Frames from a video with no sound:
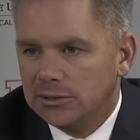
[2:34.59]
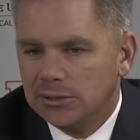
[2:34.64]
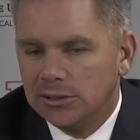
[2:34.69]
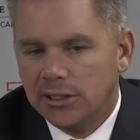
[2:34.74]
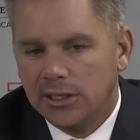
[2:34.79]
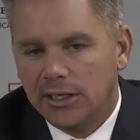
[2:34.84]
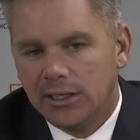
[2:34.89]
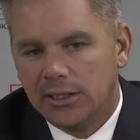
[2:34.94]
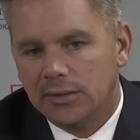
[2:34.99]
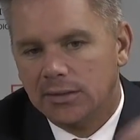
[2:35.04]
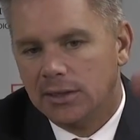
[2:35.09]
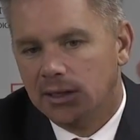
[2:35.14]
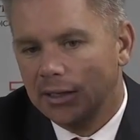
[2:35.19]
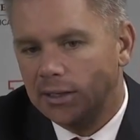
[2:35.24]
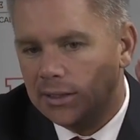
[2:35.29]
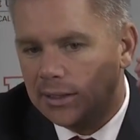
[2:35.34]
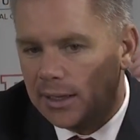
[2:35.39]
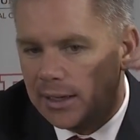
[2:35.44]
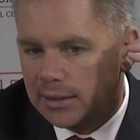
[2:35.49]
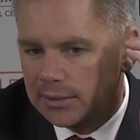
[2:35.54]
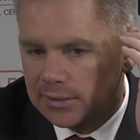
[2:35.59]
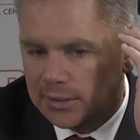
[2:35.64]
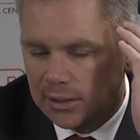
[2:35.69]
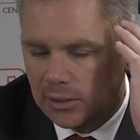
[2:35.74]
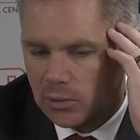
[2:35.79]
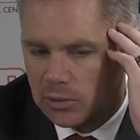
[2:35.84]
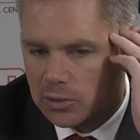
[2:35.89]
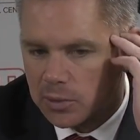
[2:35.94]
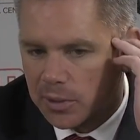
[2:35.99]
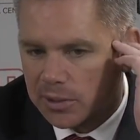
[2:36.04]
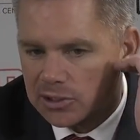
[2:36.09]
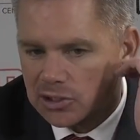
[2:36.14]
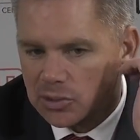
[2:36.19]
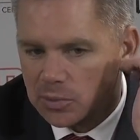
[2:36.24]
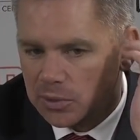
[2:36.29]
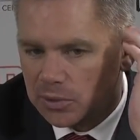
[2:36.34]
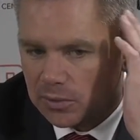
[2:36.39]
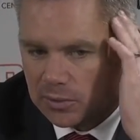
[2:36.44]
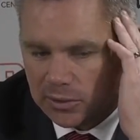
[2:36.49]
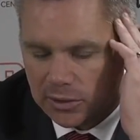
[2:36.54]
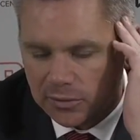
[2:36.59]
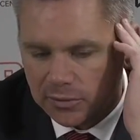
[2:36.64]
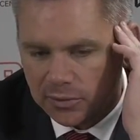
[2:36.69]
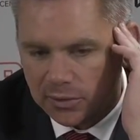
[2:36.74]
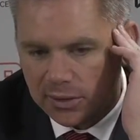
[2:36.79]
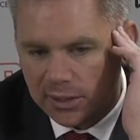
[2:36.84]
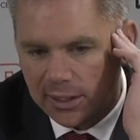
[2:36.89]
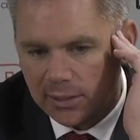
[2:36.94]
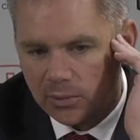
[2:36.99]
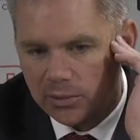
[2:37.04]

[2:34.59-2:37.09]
And I take responsibility for that.